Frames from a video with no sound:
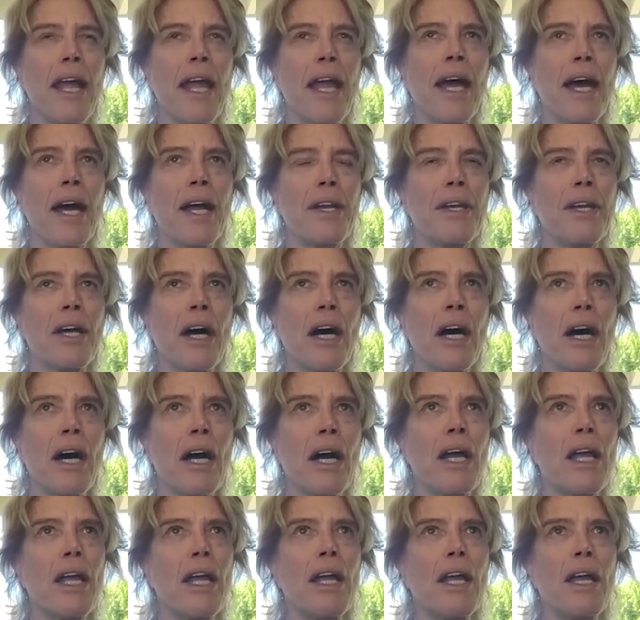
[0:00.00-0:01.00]
And
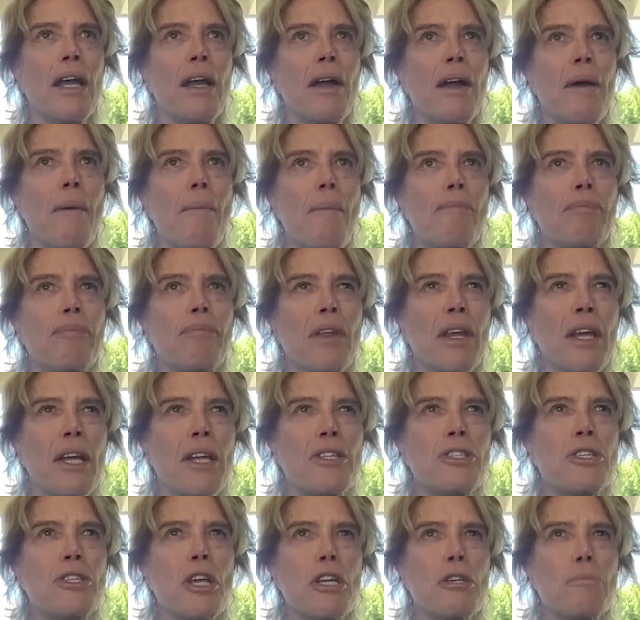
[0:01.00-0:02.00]

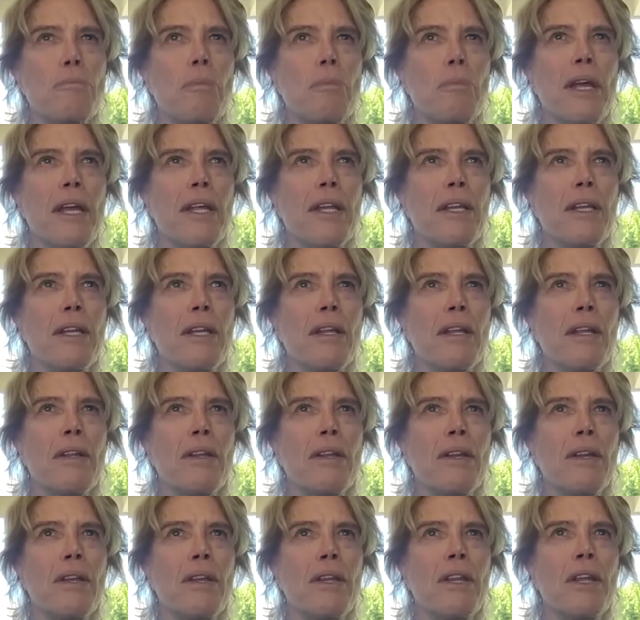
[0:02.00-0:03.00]
it's just been
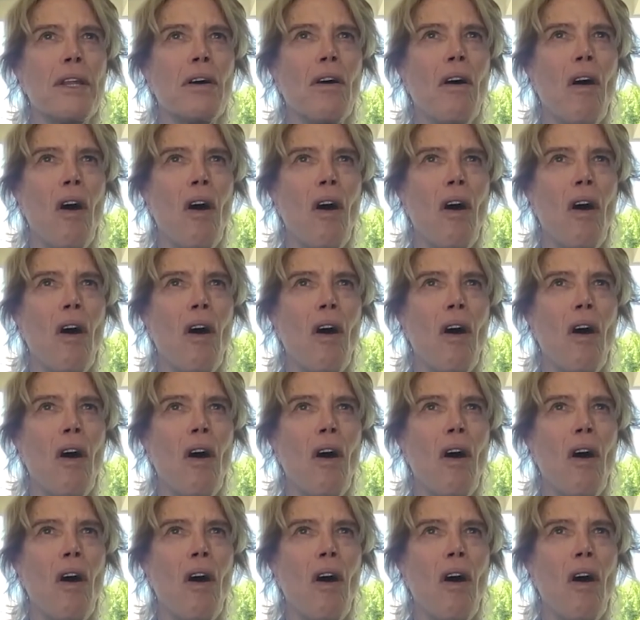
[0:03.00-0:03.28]
the